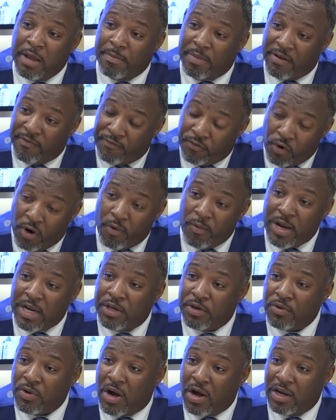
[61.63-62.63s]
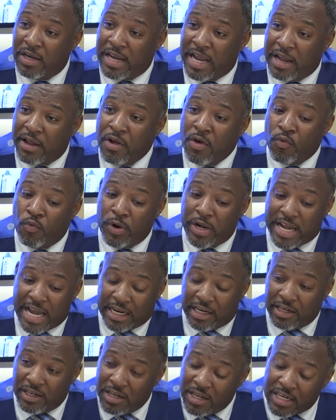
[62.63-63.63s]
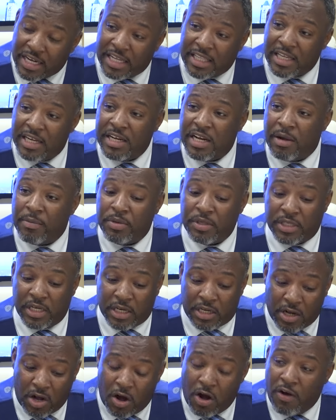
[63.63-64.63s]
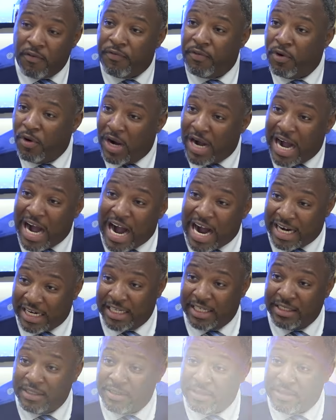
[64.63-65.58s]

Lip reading: Before we do all that, we got to look at the numbers and call for an audit.